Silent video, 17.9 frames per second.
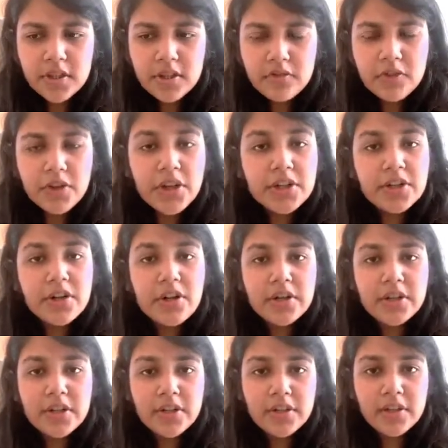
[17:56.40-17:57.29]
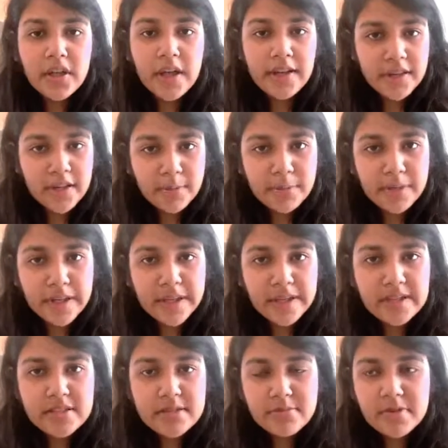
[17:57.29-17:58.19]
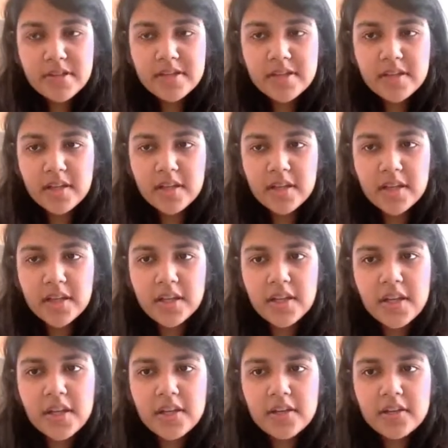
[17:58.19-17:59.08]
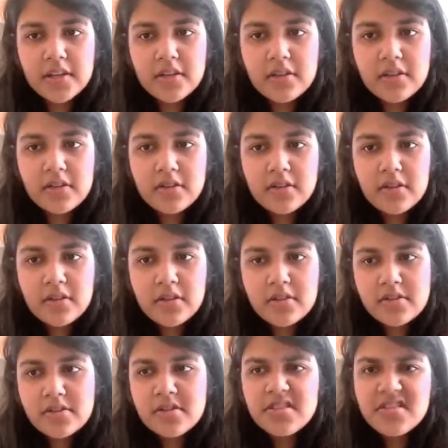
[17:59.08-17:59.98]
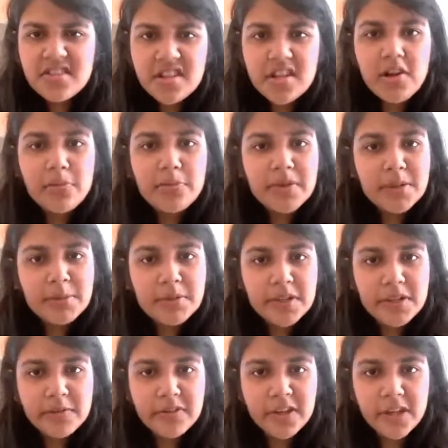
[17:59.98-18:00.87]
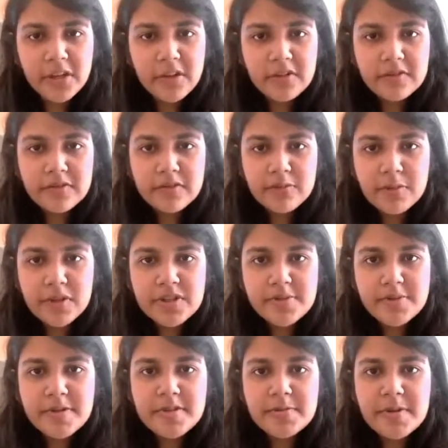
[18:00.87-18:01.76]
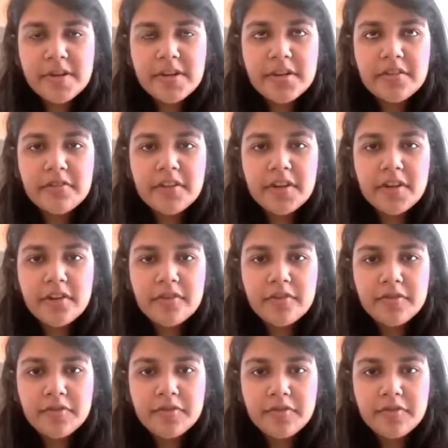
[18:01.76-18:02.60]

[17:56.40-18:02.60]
work on any planes basically, and it's an optimal way of, much better way of